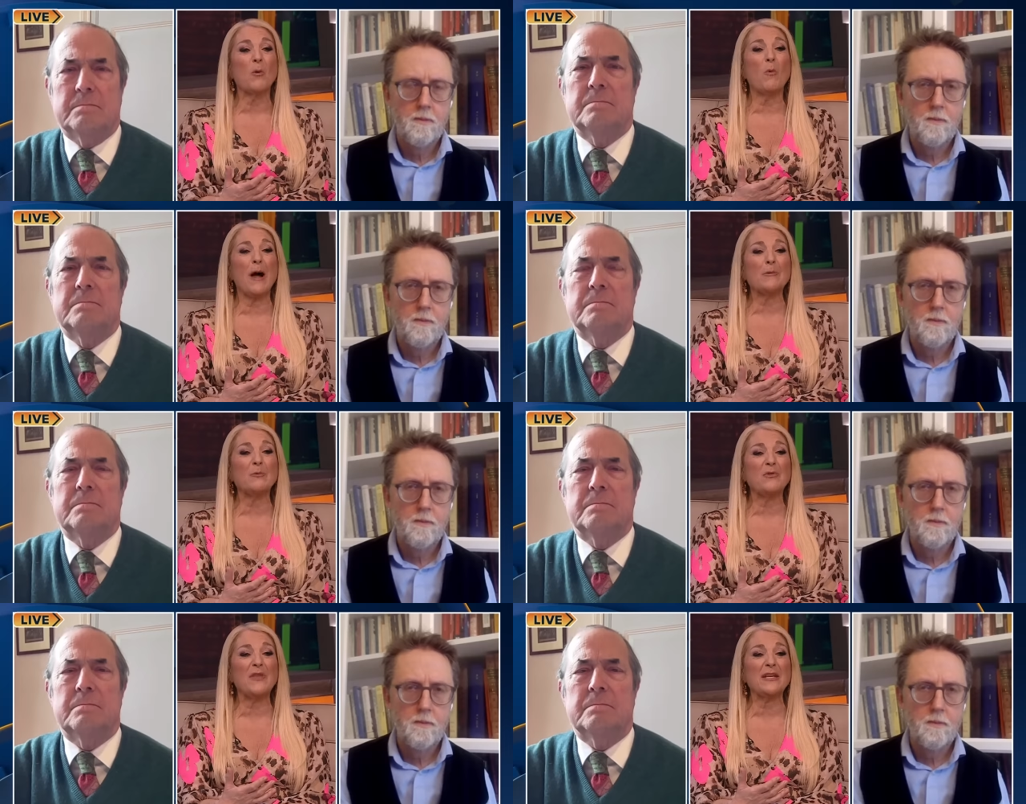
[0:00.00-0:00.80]
Speaker 1: Why
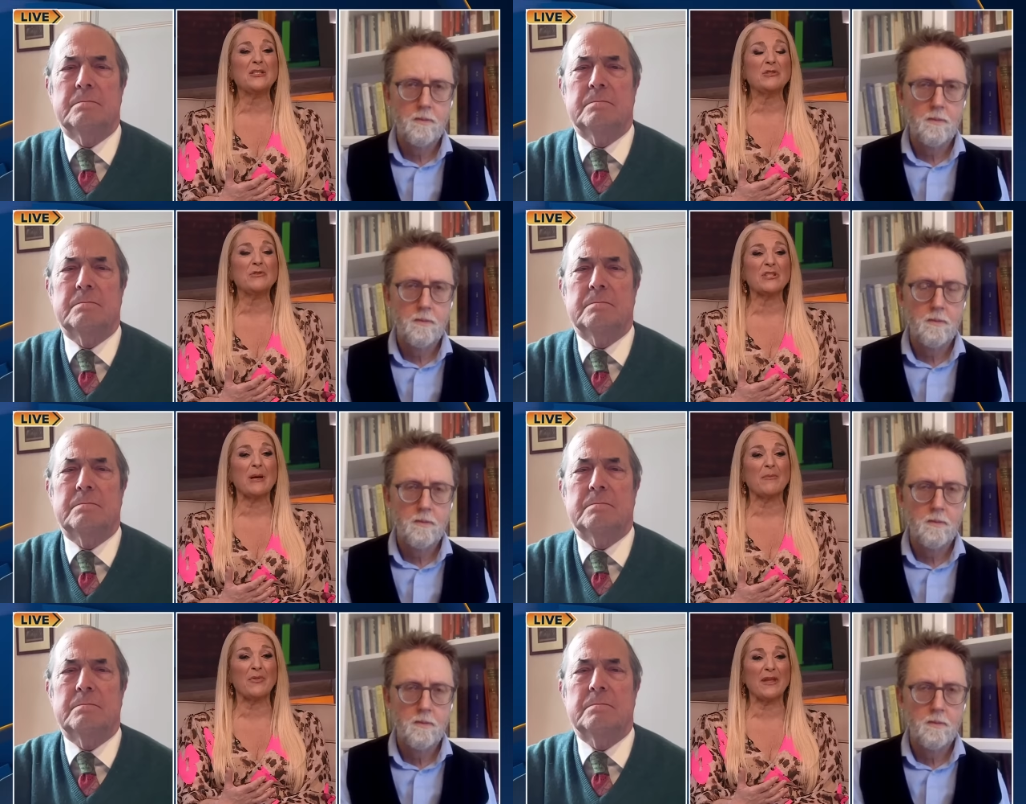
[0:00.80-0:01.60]
would they do
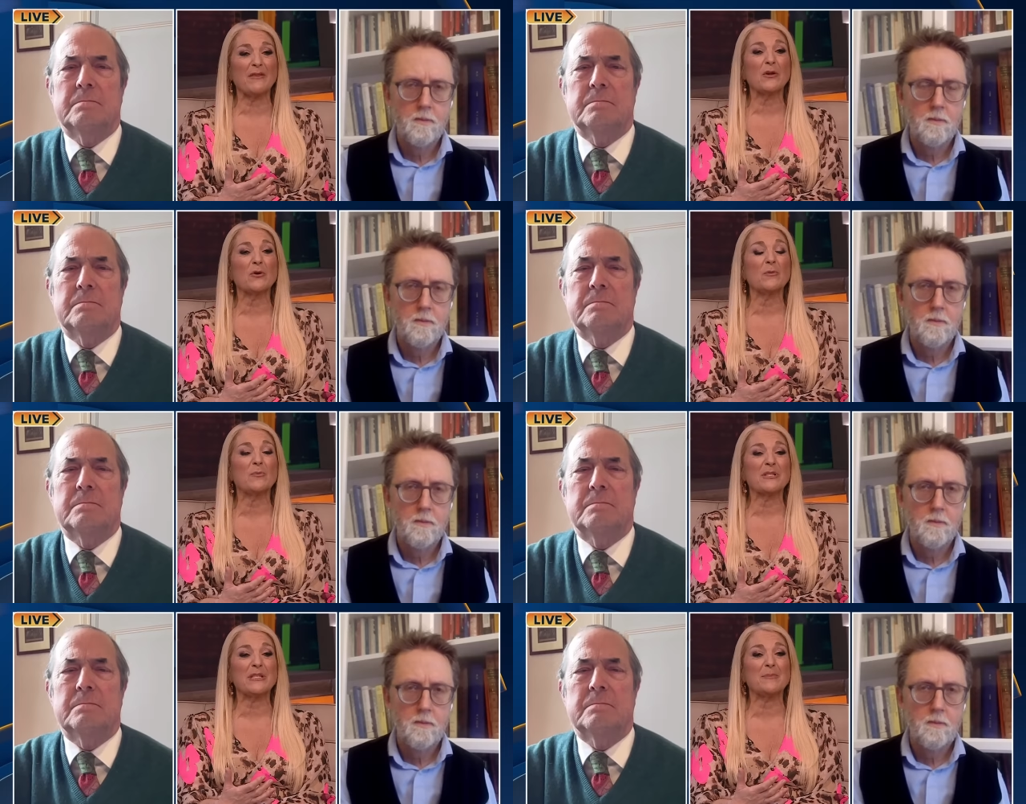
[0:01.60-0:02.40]
something that
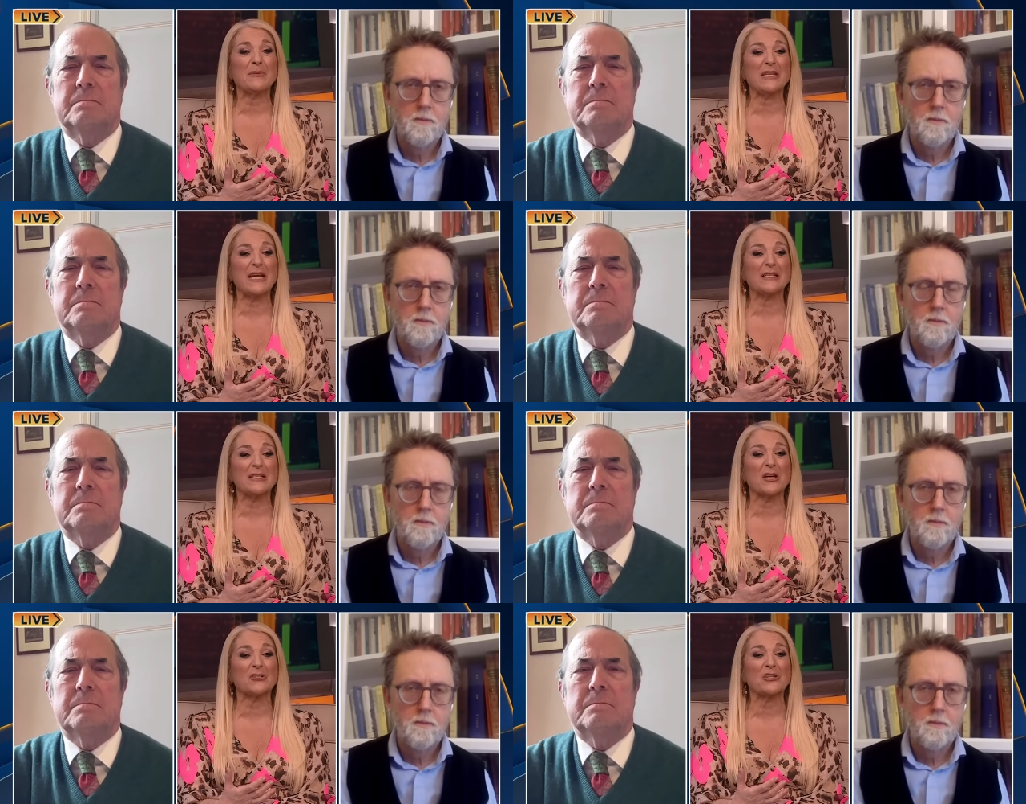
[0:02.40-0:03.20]
could precipitate
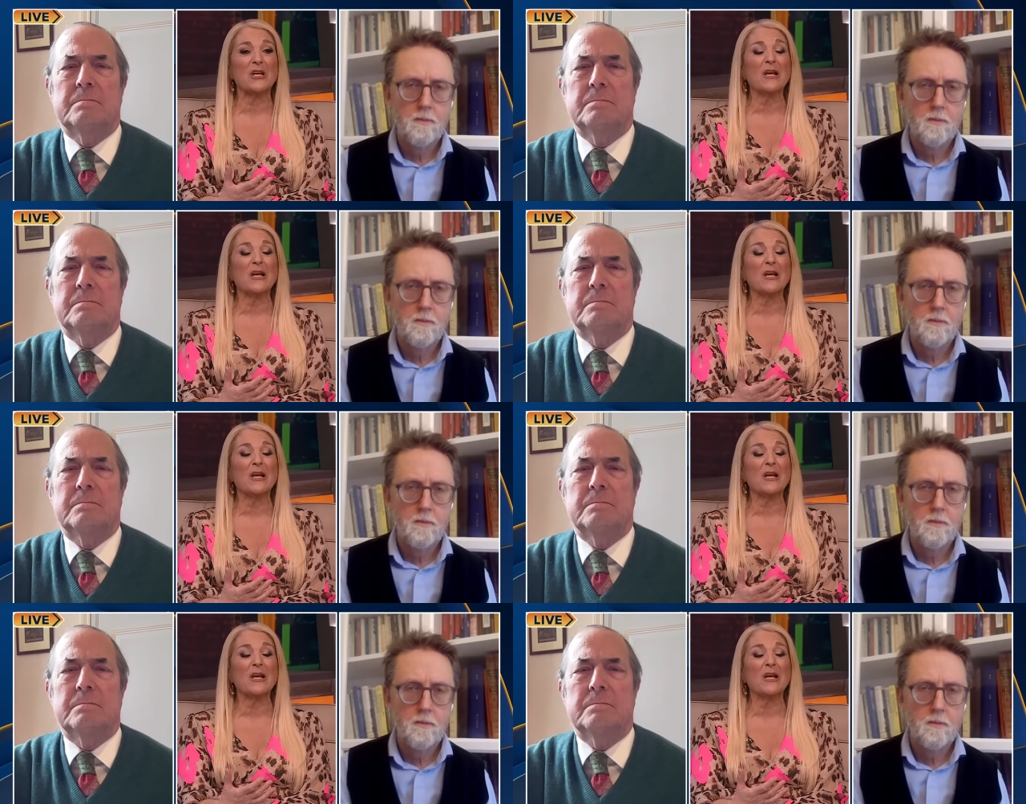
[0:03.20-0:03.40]
such